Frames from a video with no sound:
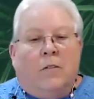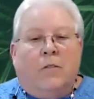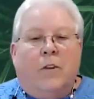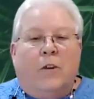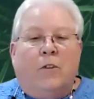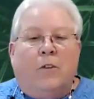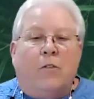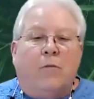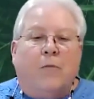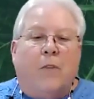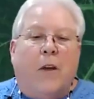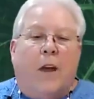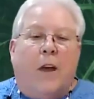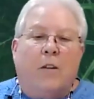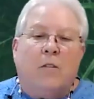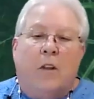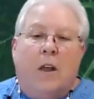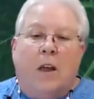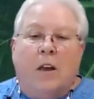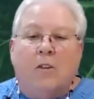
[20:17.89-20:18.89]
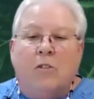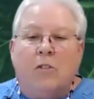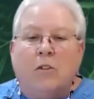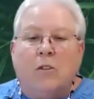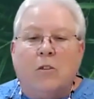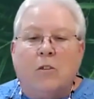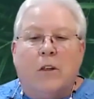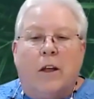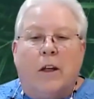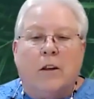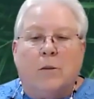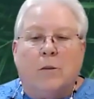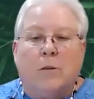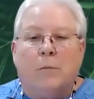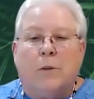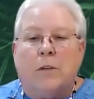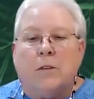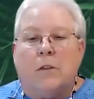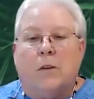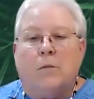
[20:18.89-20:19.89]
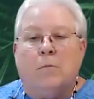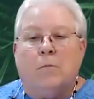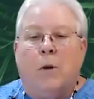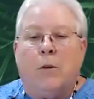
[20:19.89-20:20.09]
there's a foundational element that